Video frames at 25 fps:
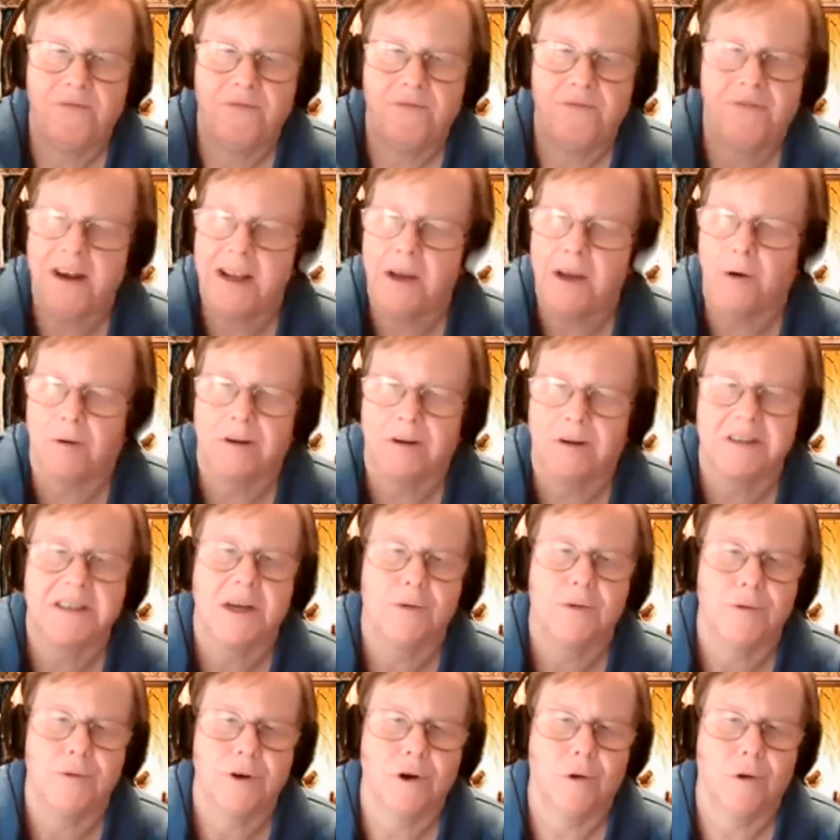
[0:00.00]
video
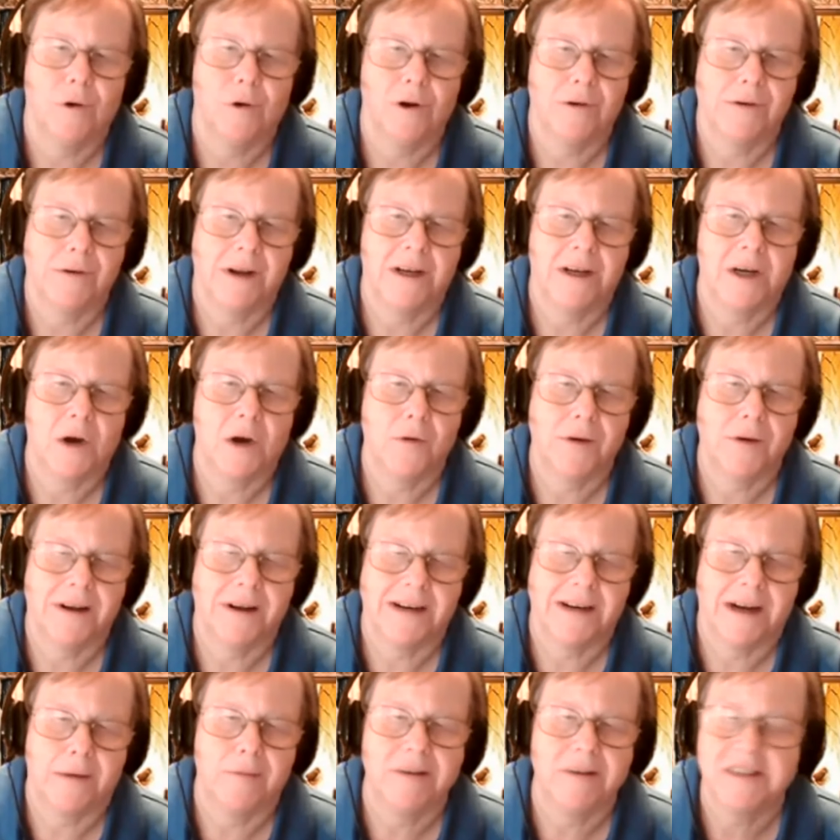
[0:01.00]
cassette recorder. I go around
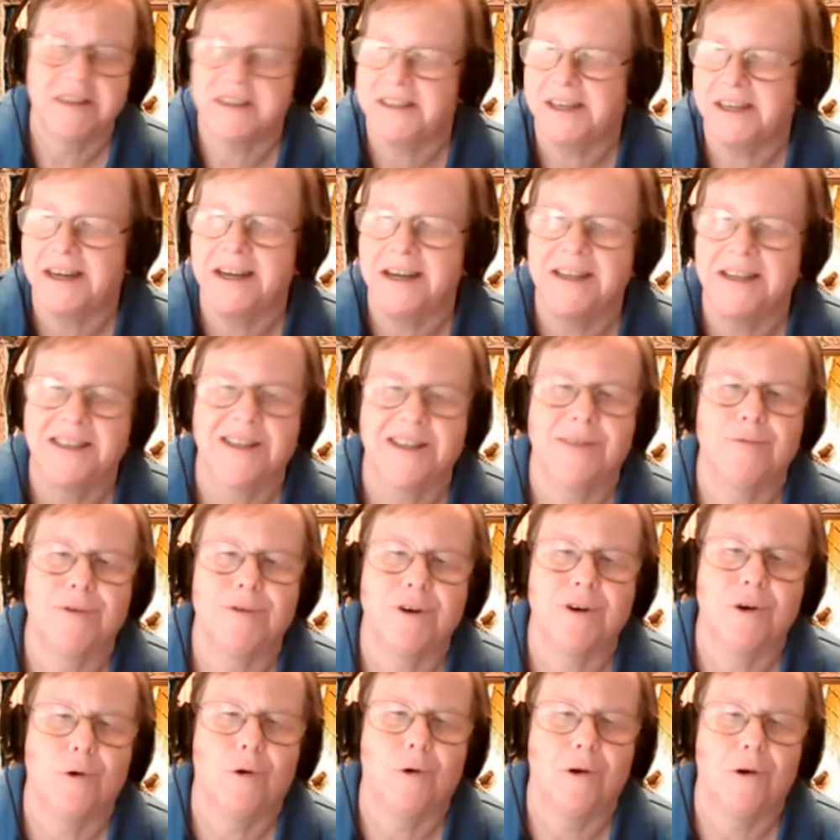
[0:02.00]
and I would sing into the
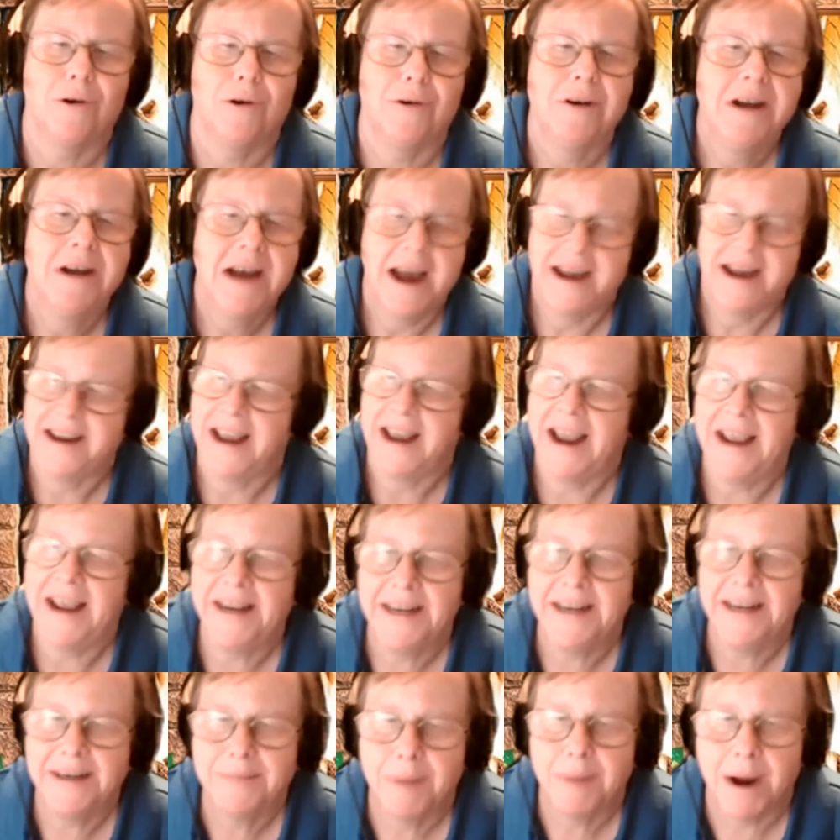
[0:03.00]
recorder. I
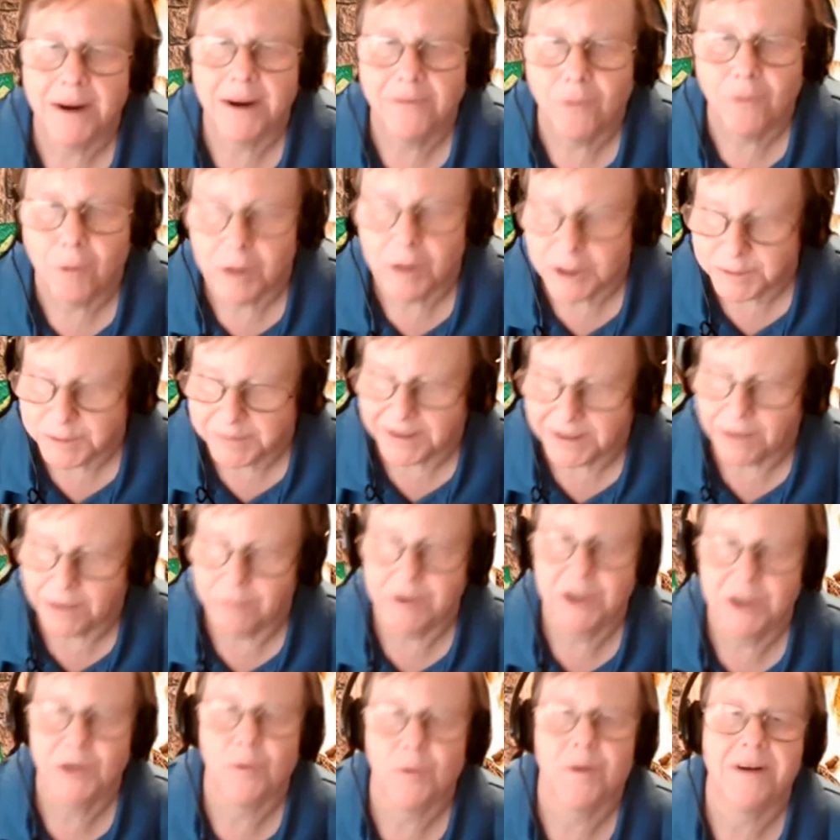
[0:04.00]
hated my voice, but I
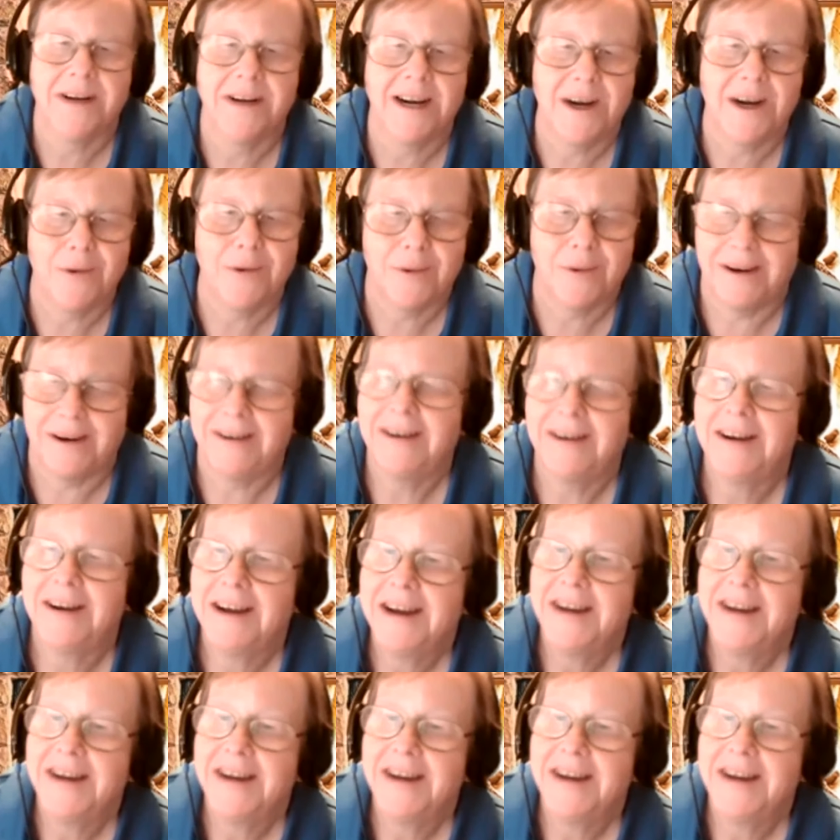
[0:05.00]
would do it anyway.